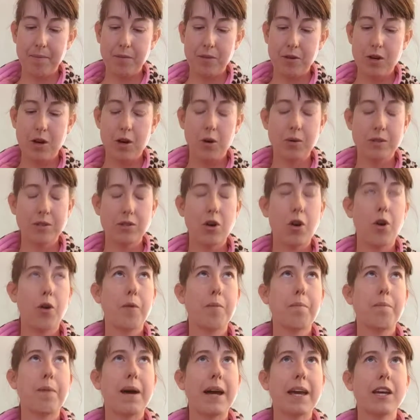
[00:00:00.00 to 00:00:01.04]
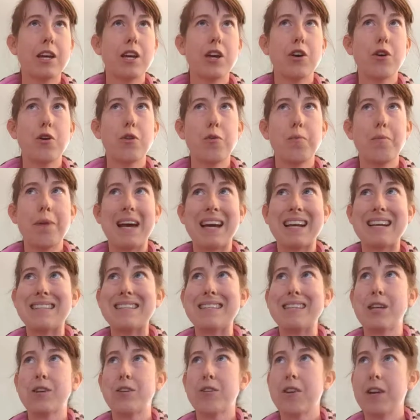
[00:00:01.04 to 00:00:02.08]
No, it's called
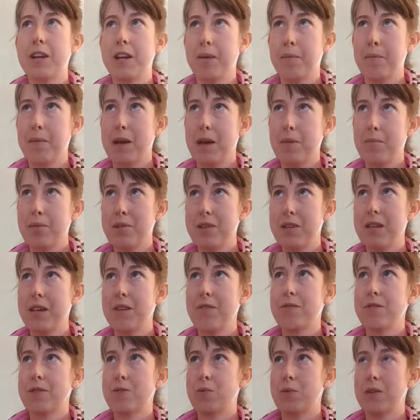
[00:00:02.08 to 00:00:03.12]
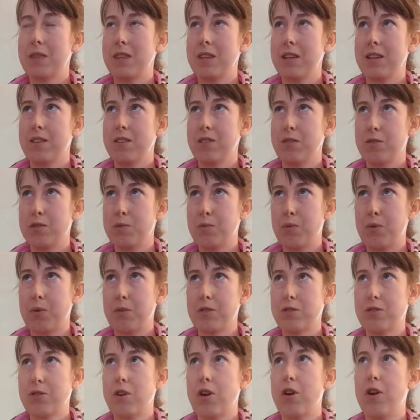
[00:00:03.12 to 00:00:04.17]
Mycobacterium, I believe is what the
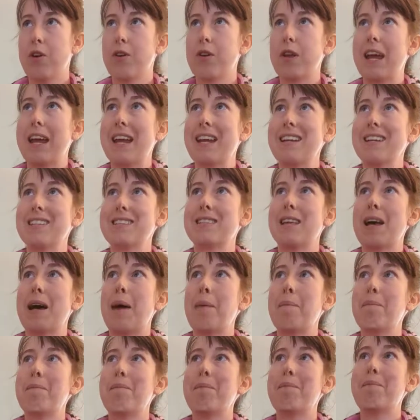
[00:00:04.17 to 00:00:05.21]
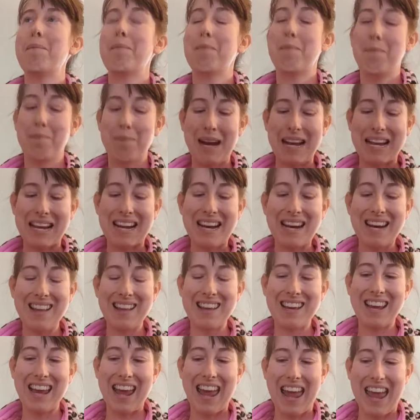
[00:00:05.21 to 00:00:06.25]
endospore is called. And it's a
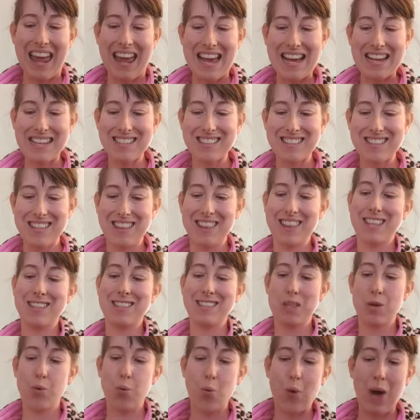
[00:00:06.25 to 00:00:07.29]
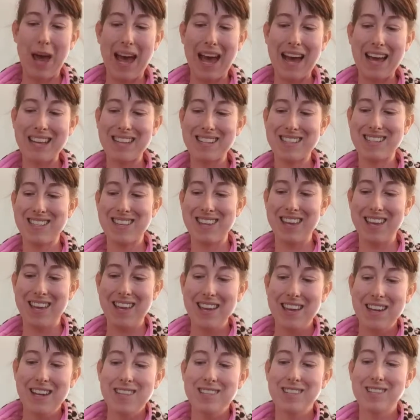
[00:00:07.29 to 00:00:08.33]
mycolic acid, that's the waxy
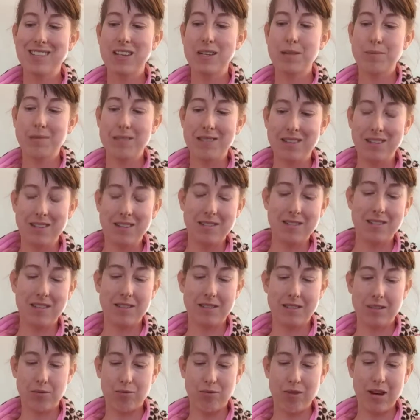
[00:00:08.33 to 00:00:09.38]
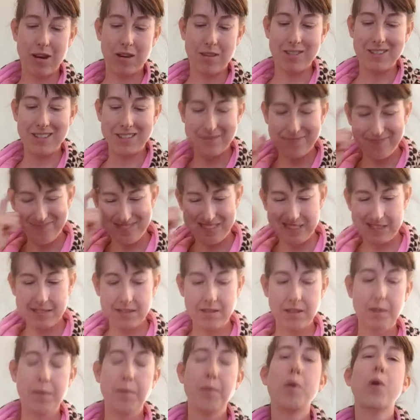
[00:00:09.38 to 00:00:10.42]
substance that's around it.
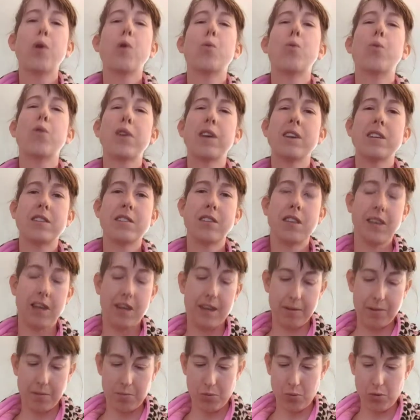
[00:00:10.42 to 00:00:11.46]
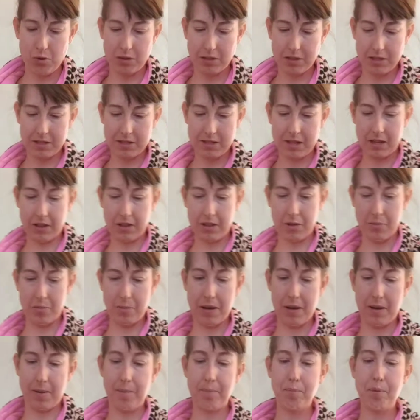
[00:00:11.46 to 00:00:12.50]
We'll get to that in more detail in a
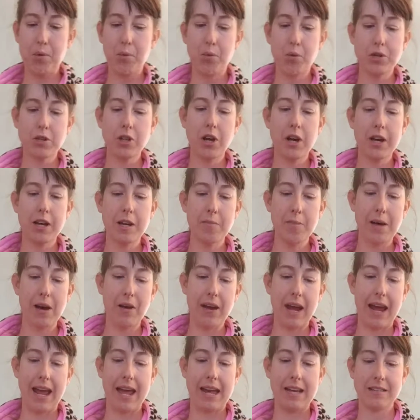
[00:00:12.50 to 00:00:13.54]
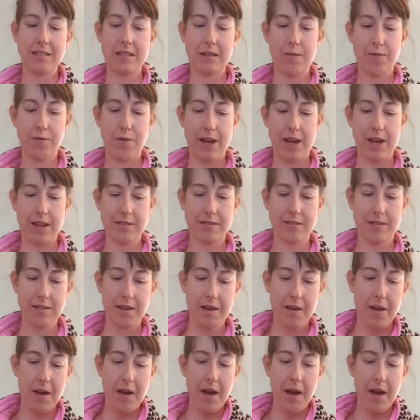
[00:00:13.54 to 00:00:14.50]
minute. But we're talking about Acidfast.